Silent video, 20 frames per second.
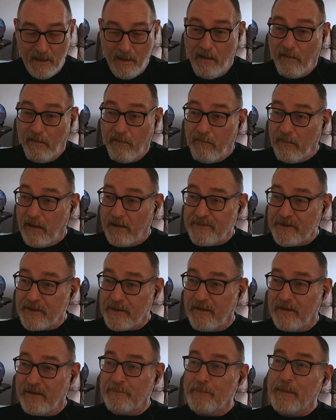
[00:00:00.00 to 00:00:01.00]
said, oh,
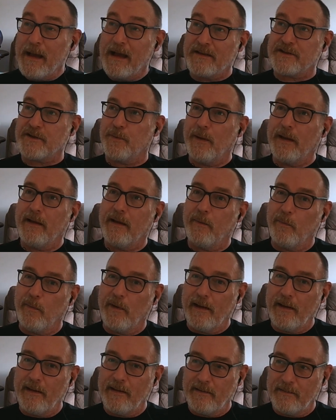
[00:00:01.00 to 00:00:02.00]
have you got a mask we
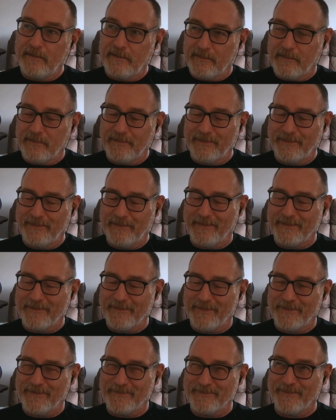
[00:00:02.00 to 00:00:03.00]
can wear?
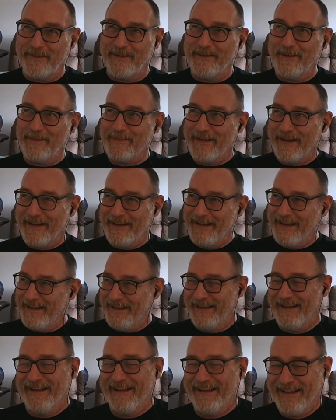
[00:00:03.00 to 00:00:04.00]
I thought, right,
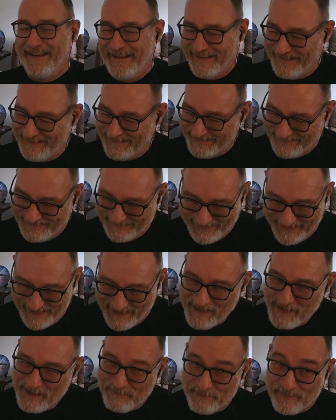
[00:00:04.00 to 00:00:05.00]
okay,
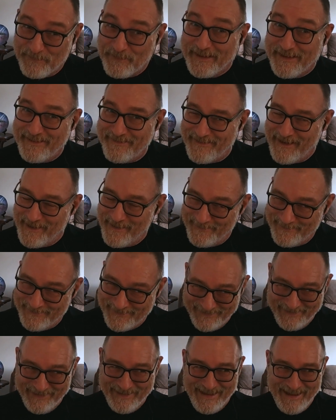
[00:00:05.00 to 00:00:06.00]
bring your
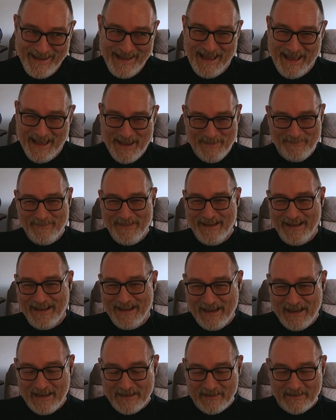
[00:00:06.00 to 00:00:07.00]
own.
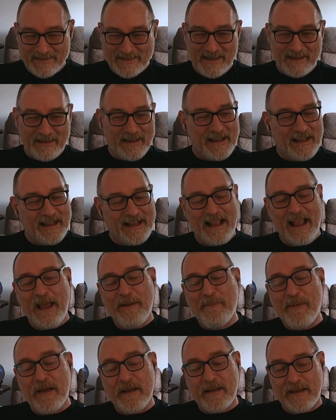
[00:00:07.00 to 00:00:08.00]
And I said,
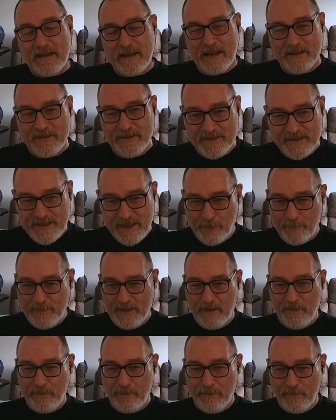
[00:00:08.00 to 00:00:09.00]
can you
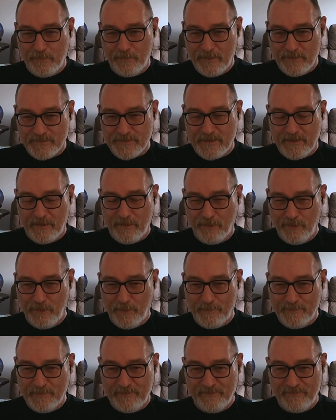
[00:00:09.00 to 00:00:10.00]
tell me who it was that
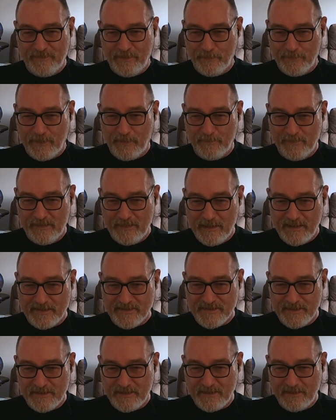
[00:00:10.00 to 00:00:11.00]
hung up the phone on
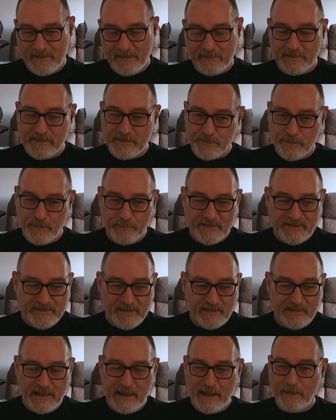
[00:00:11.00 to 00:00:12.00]
me yesterday? And this
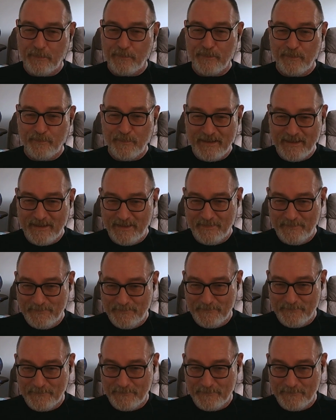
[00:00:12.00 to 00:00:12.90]
woman said, it were me.